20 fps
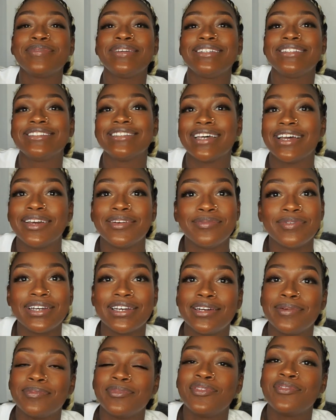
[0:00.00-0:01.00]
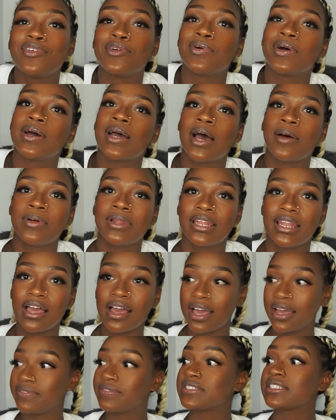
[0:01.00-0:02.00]
be done. We're gonna move on with our
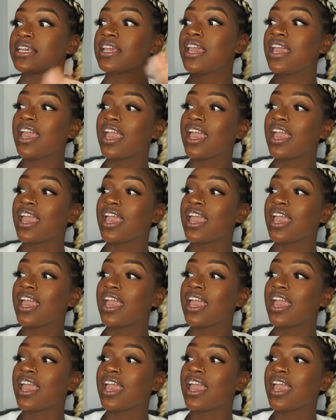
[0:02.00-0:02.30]
lives,